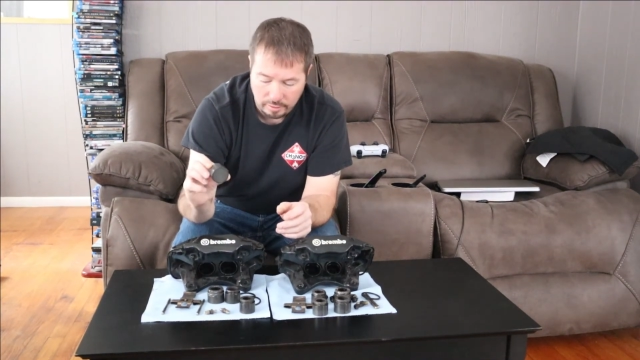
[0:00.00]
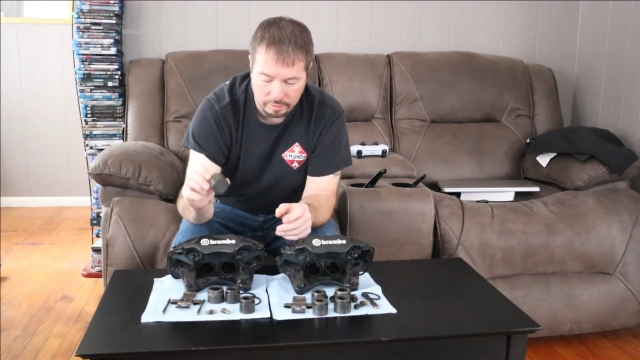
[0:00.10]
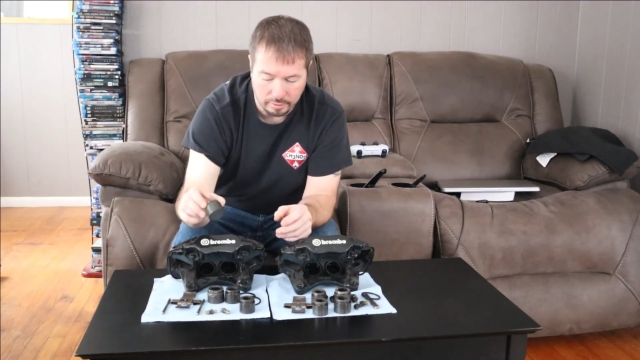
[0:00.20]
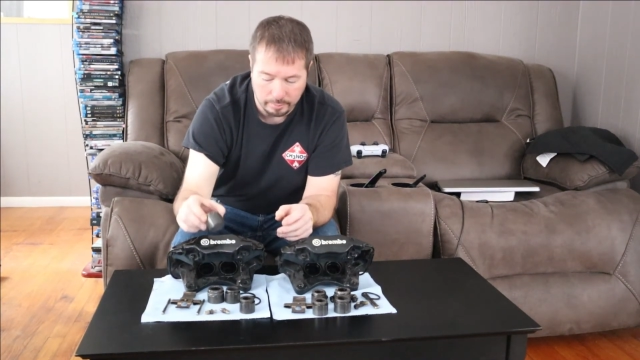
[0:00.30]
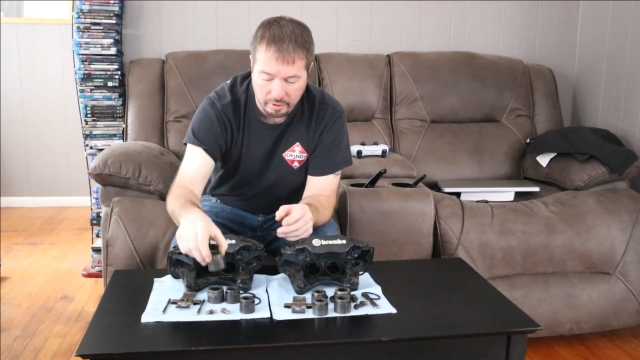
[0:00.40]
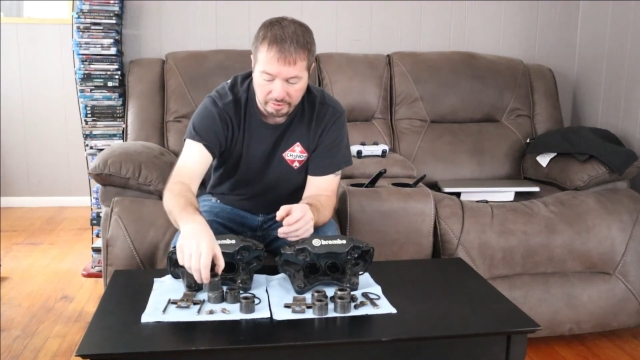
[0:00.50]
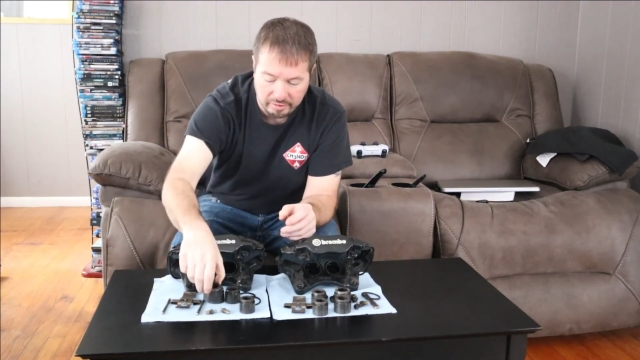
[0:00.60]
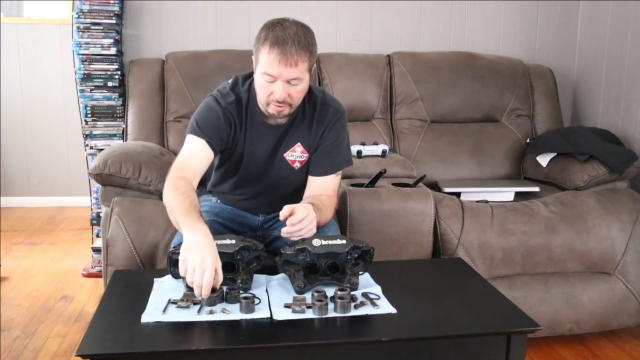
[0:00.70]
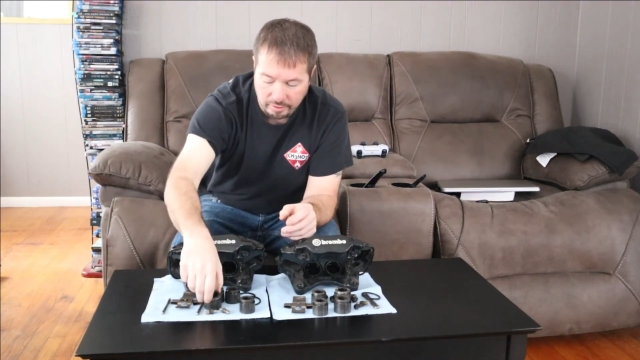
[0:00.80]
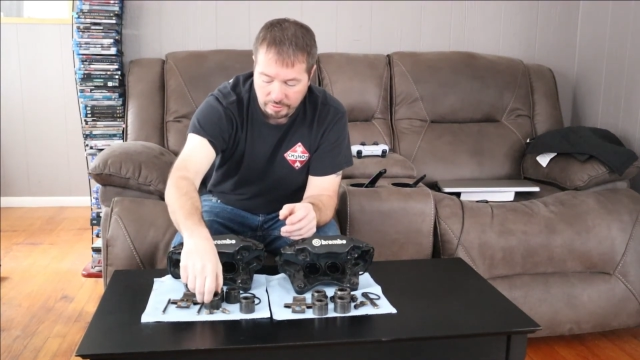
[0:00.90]
the
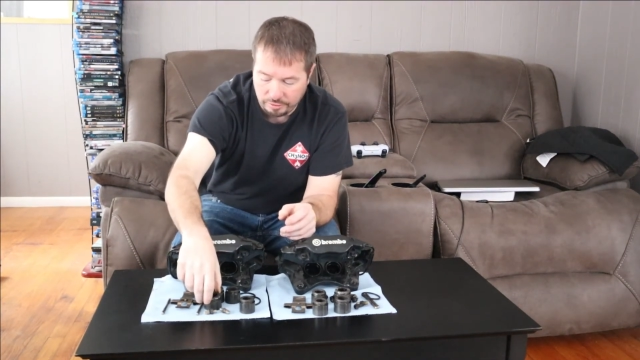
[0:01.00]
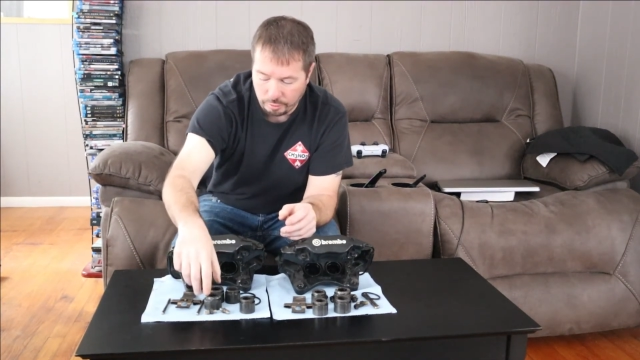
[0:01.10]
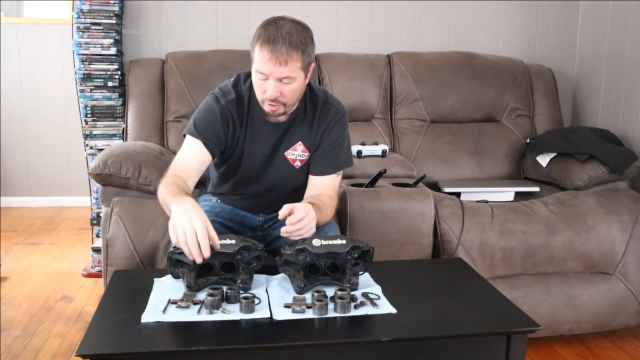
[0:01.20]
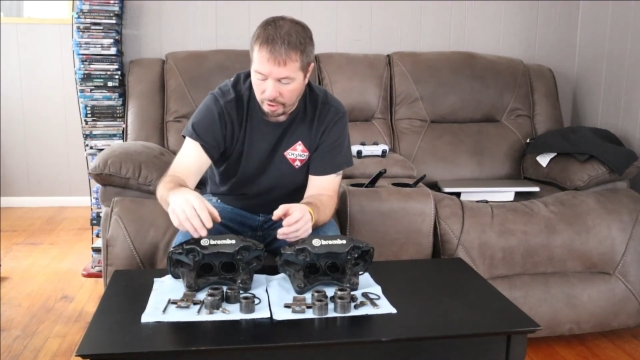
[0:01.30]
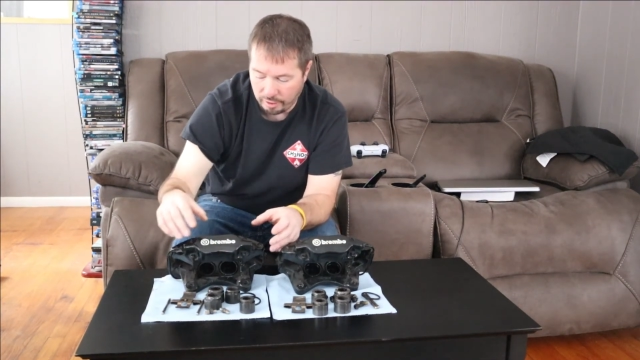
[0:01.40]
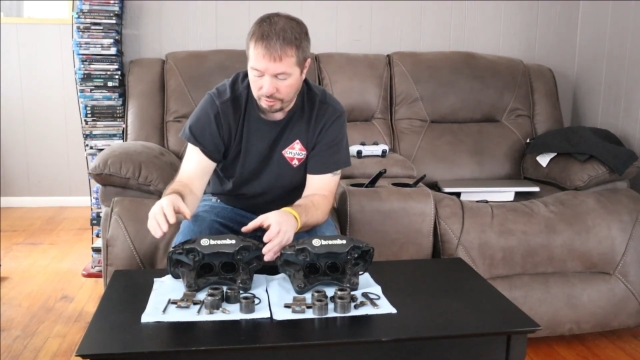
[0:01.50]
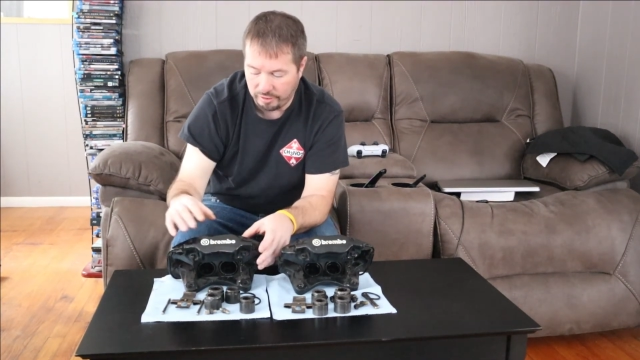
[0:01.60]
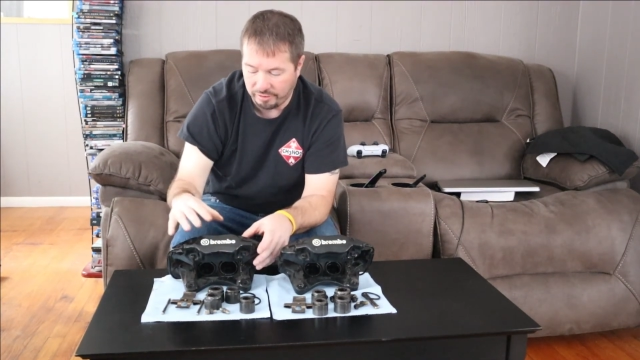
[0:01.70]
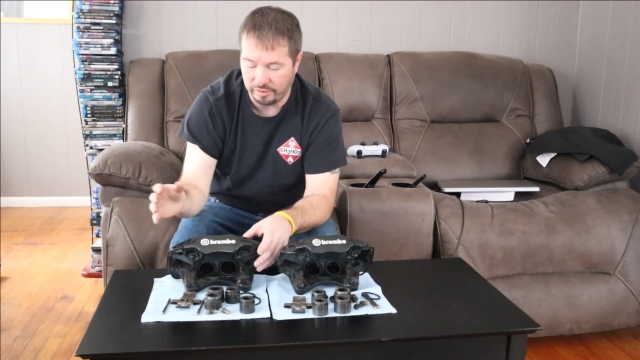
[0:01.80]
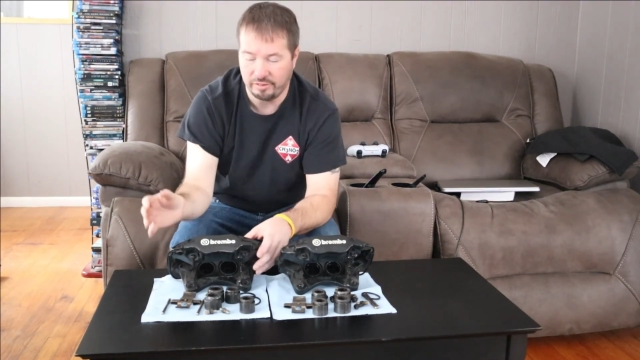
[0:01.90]
pistons or how to
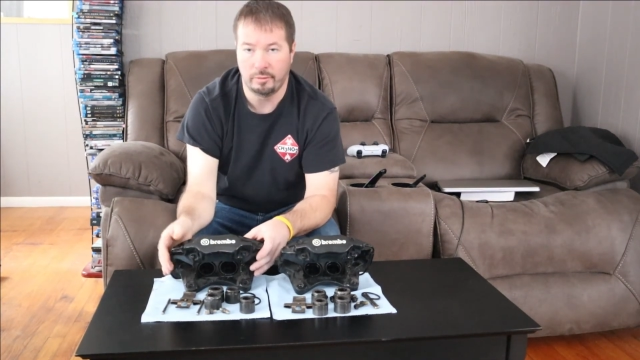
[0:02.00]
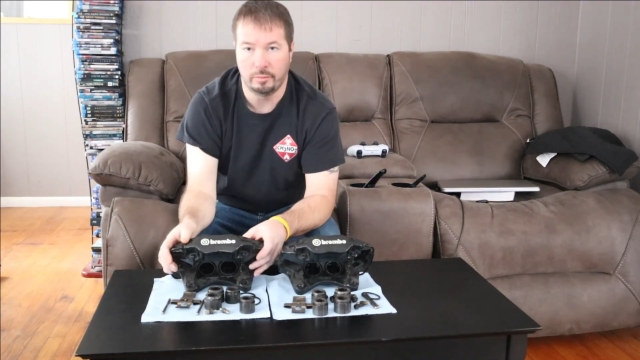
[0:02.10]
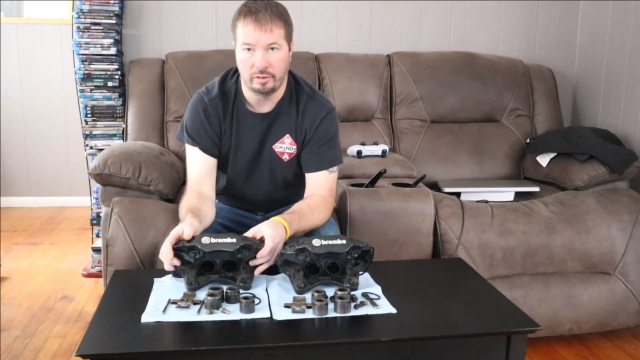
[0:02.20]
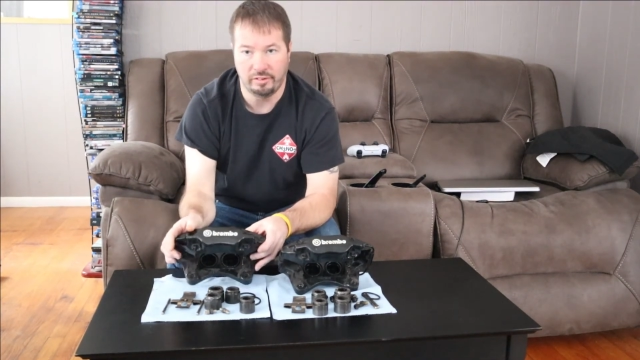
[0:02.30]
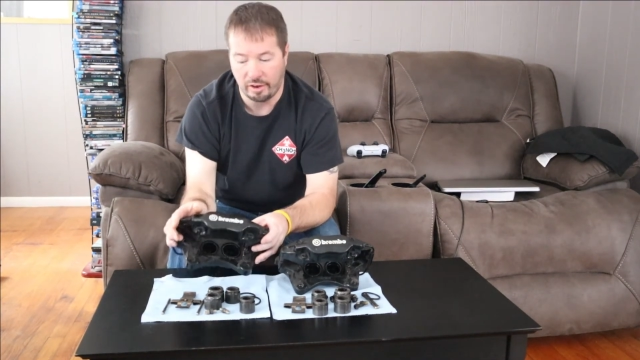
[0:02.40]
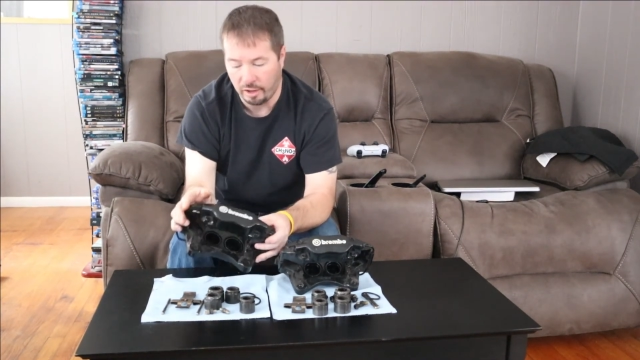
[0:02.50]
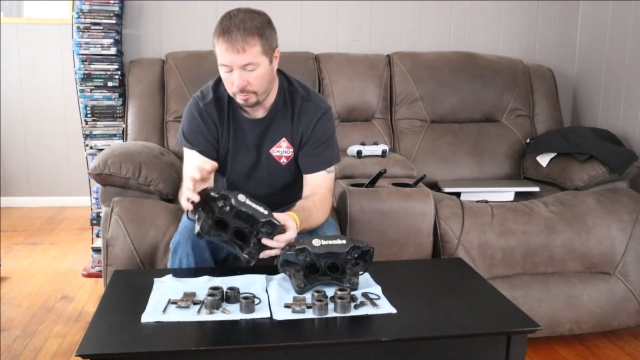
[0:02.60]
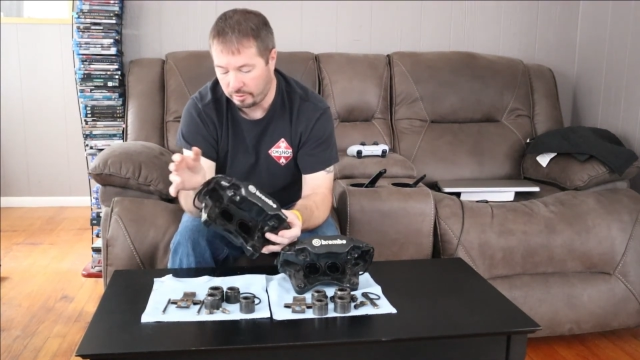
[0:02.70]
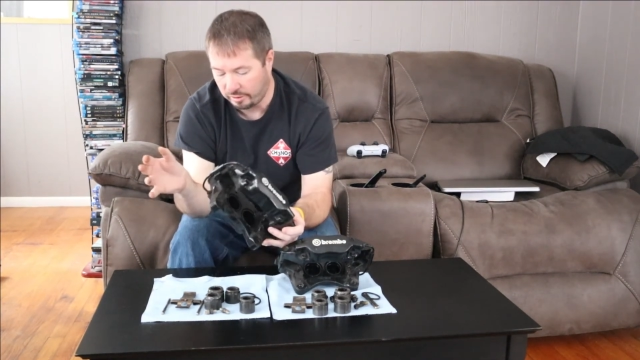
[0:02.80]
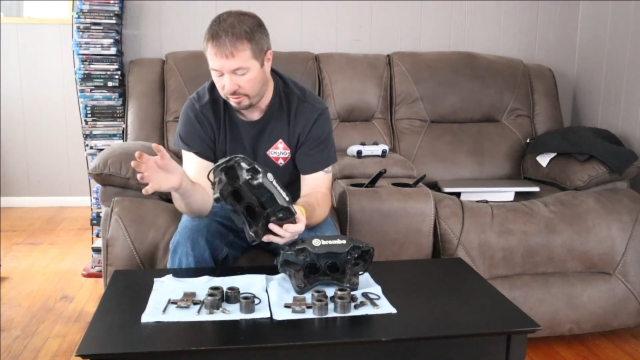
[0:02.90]
disassemble these
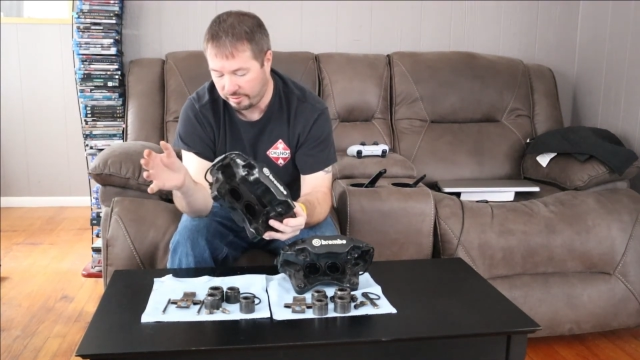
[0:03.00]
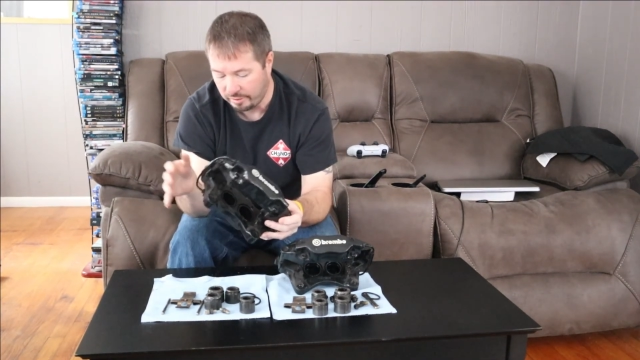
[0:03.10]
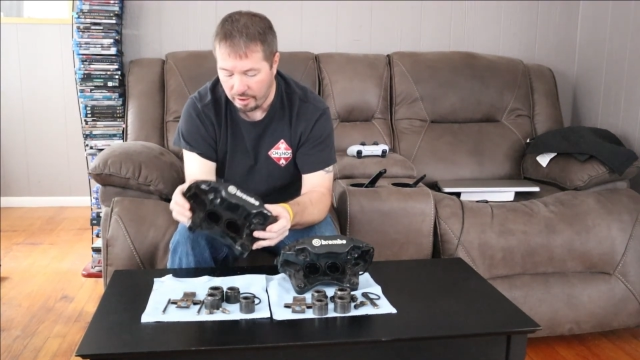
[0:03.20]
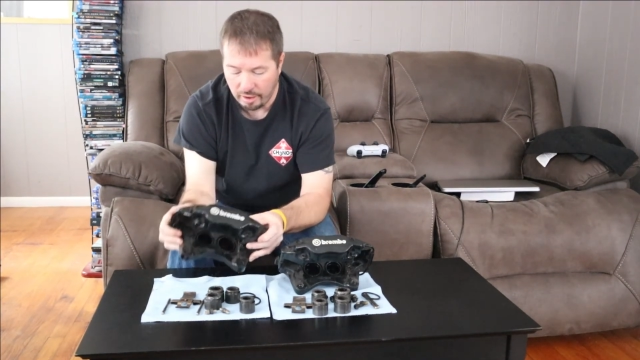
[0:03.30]
calipers,